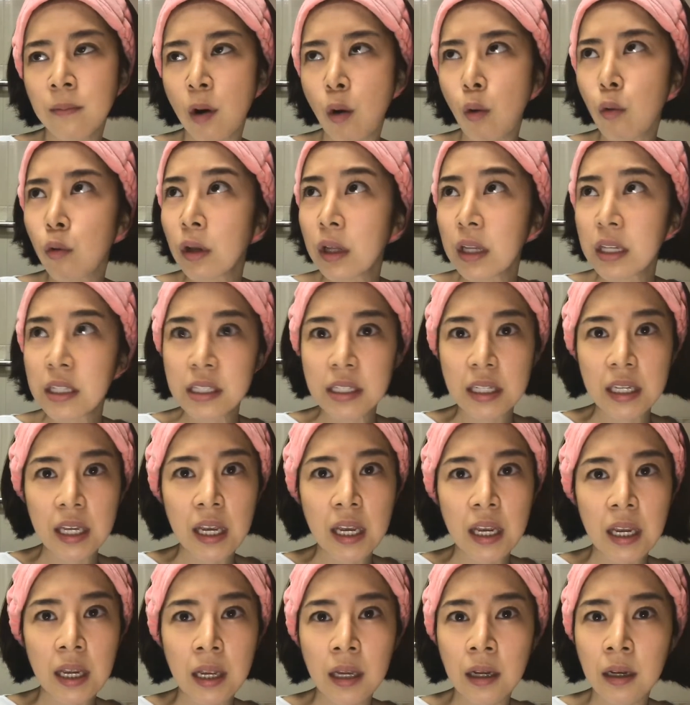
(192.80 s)
oily
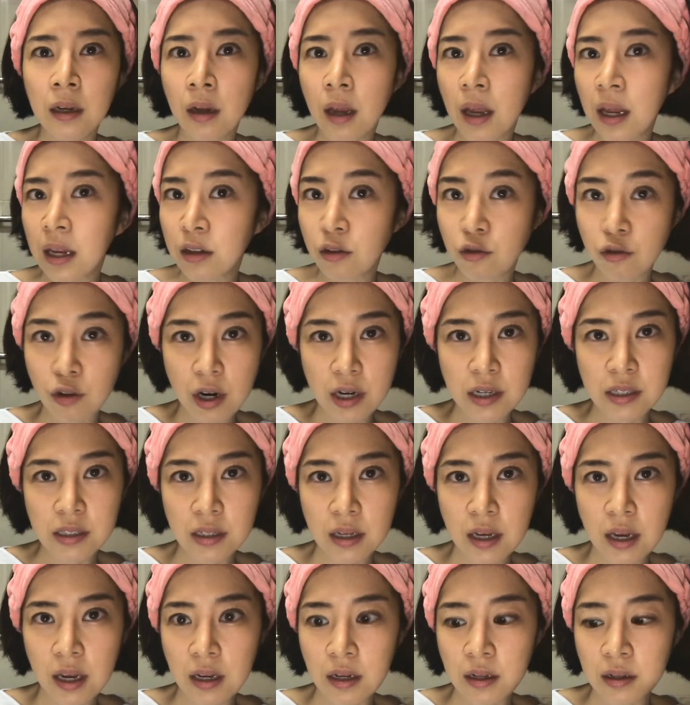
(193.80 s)
skin and dry
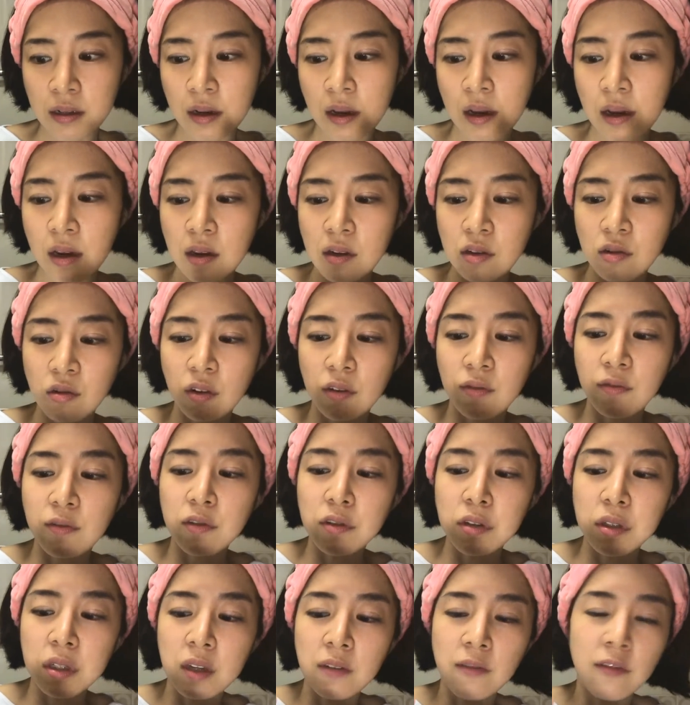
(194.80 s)
skin. So if you
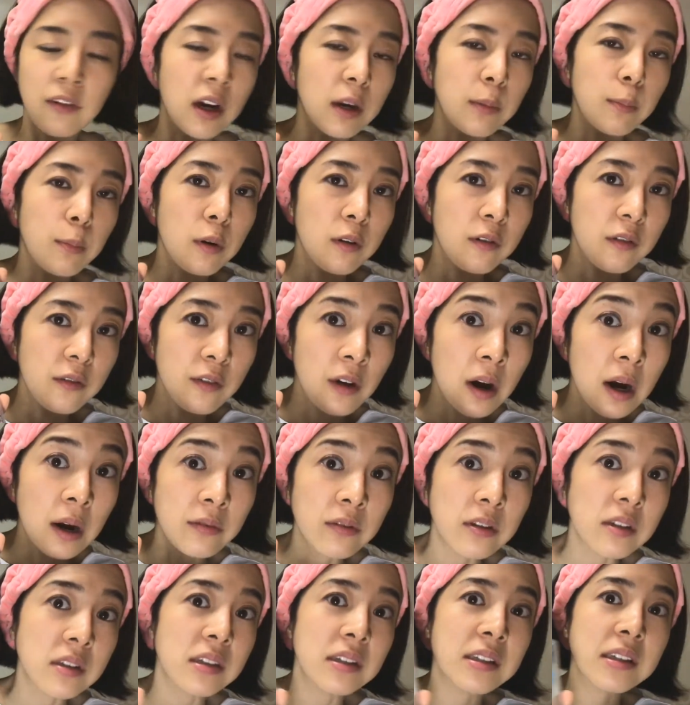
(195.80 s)
see 5.5,
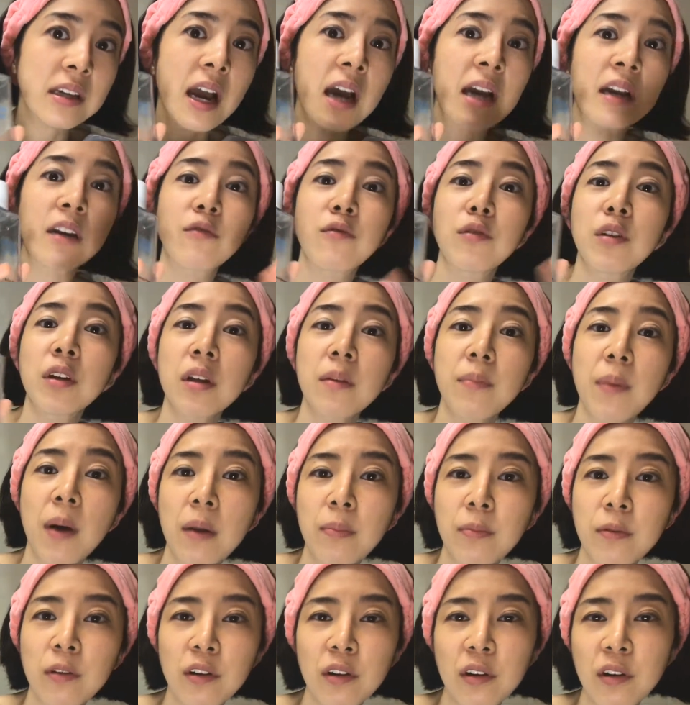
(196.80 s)
this is kind of really
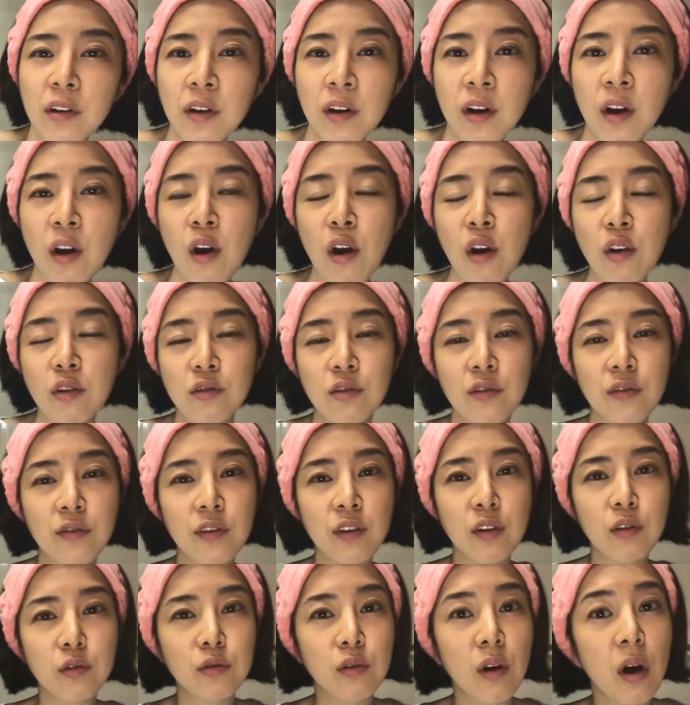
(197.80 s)
popular. So if you
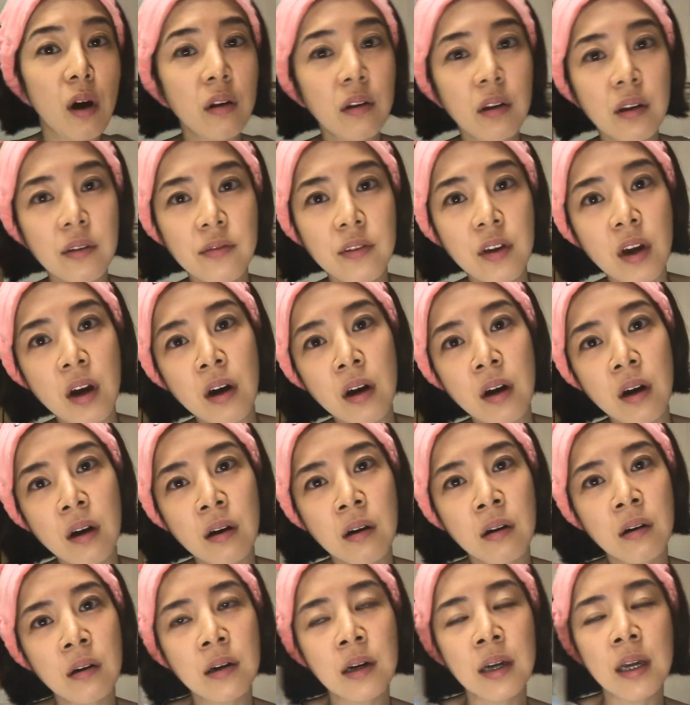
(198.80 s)
go to
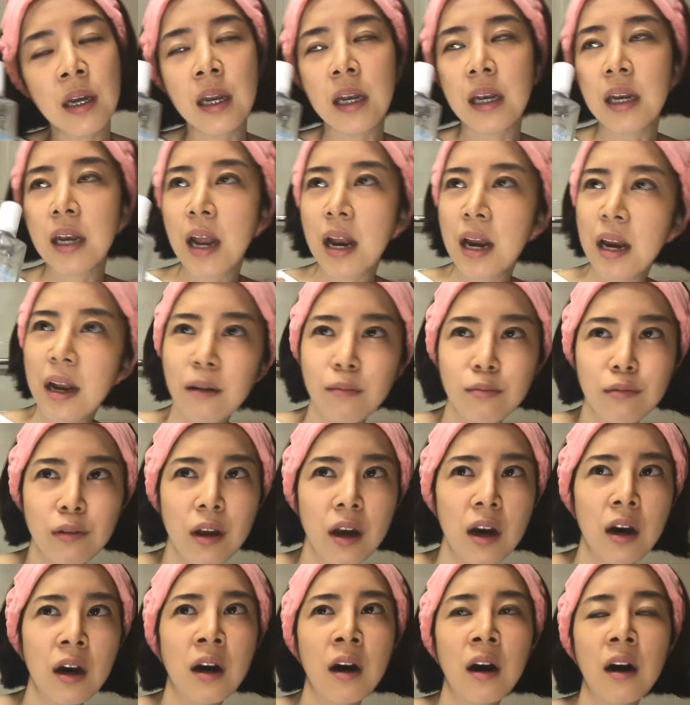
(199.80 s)
Olivion, La La
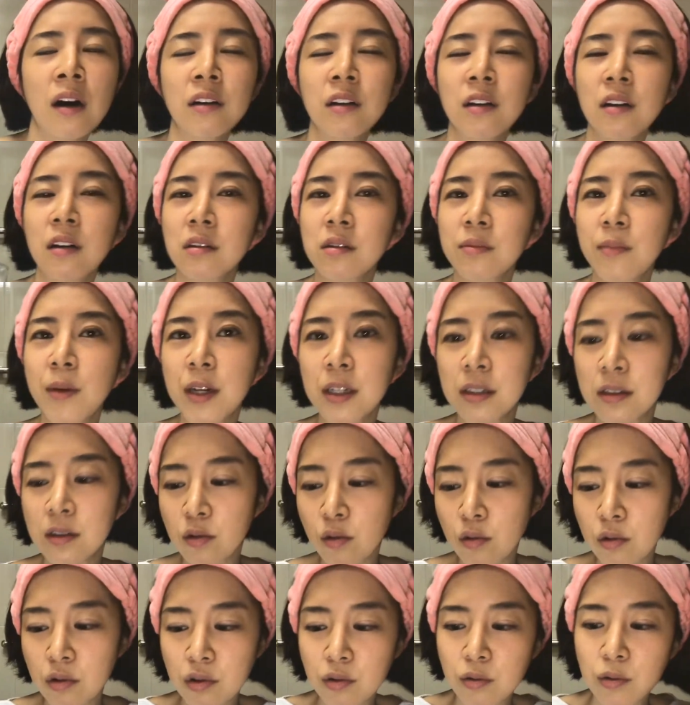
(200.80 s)
La, other cosmetic
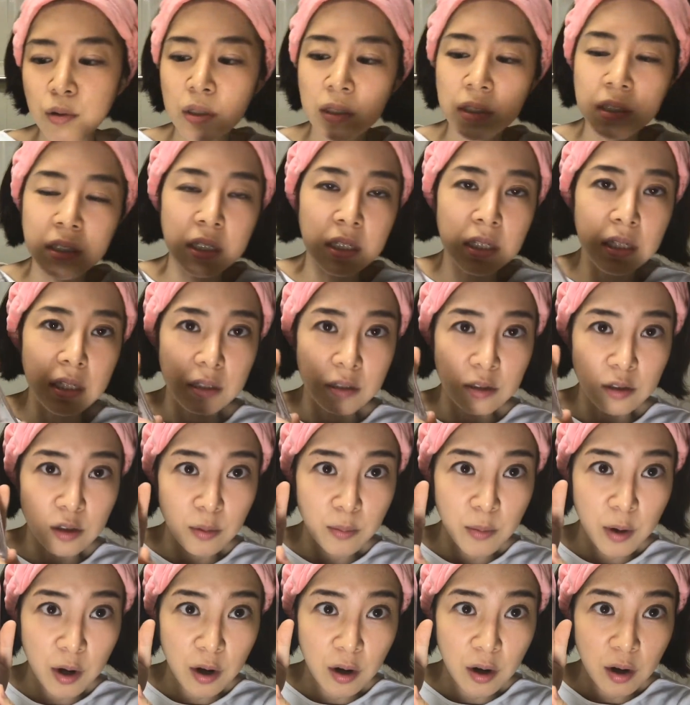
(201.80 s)
stores, you will see this
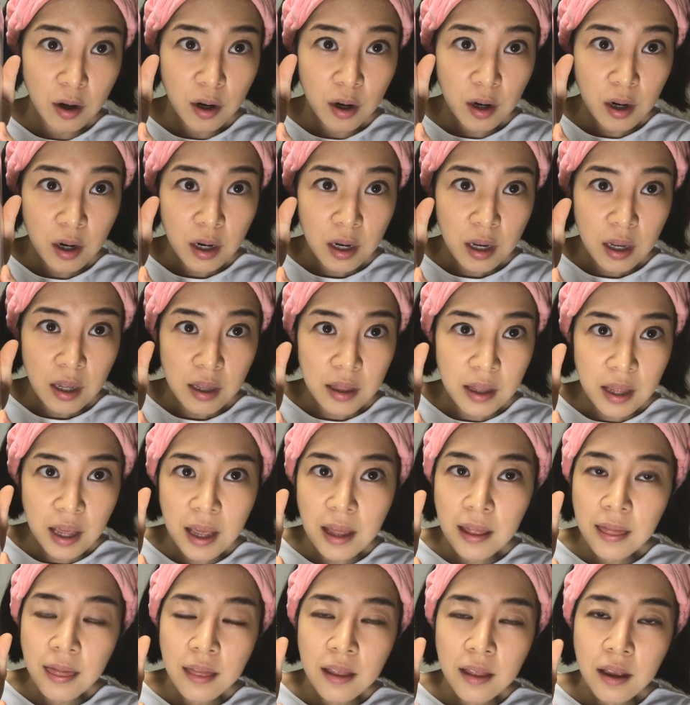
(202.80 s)
number.
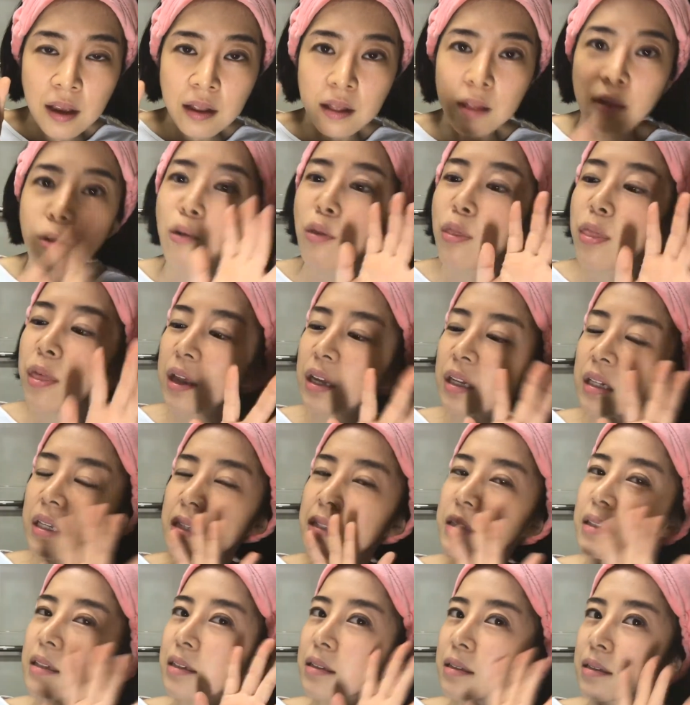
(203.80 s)
Then don't think
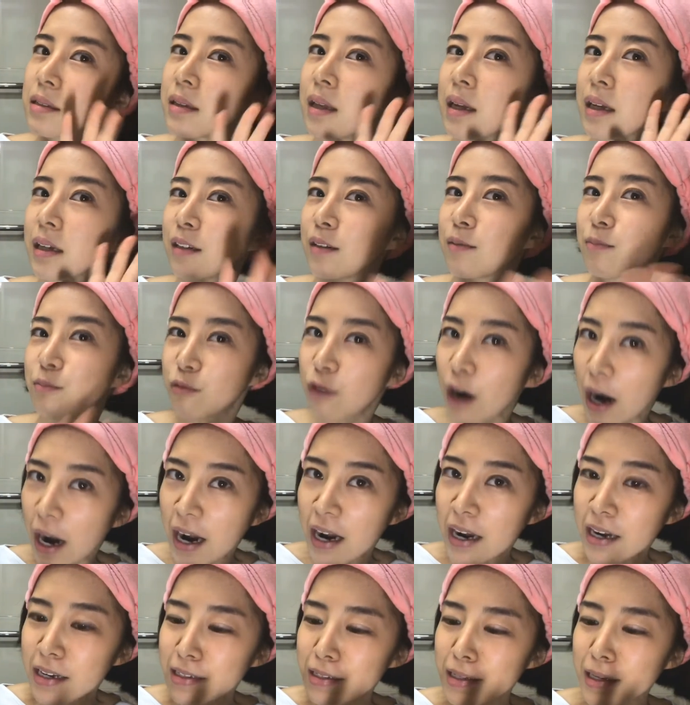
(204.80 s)
this is like the
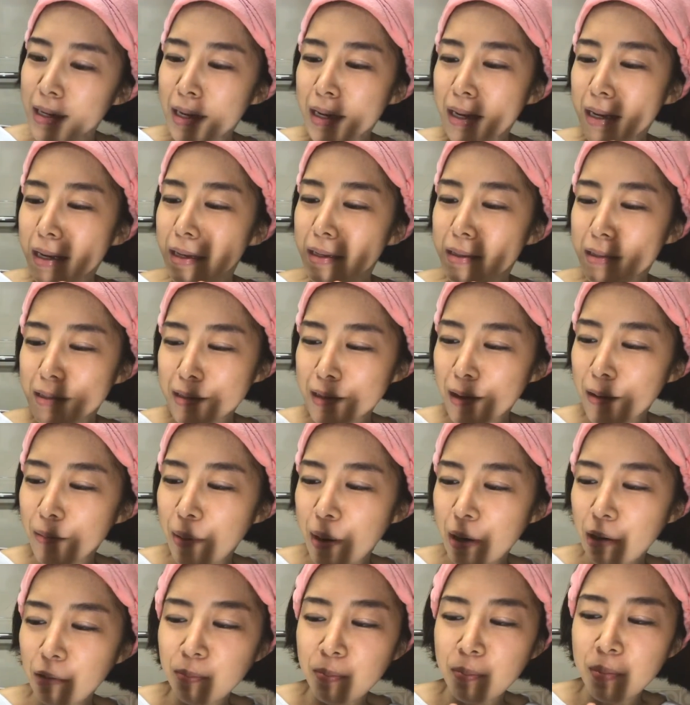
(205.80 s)
price, it's
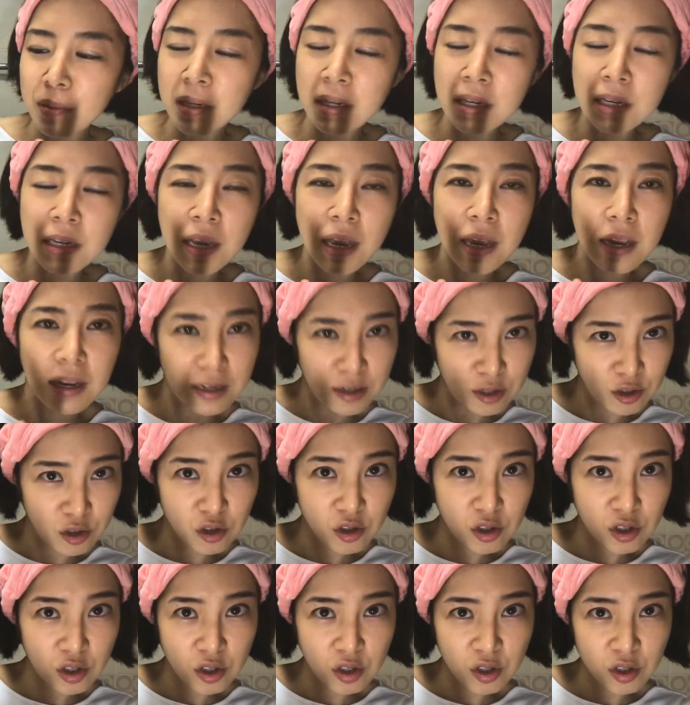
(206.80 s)
about
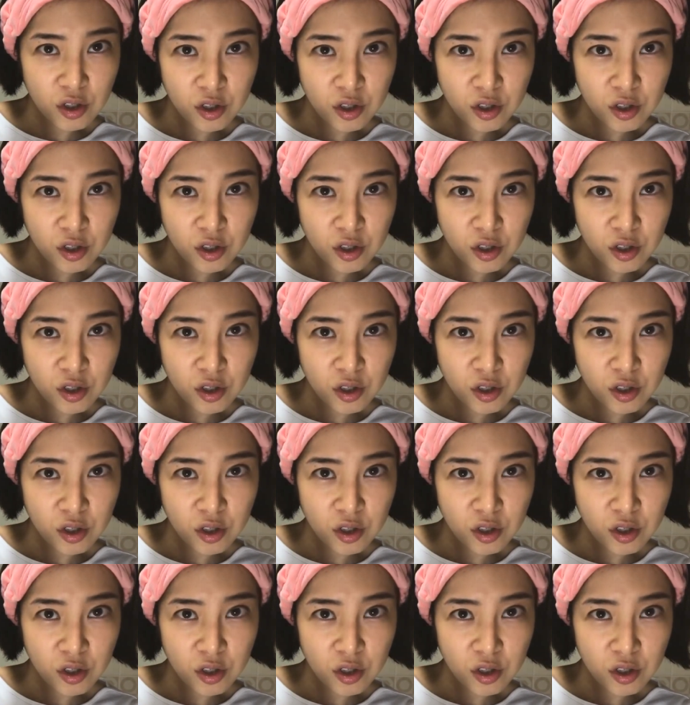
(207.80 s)
pH.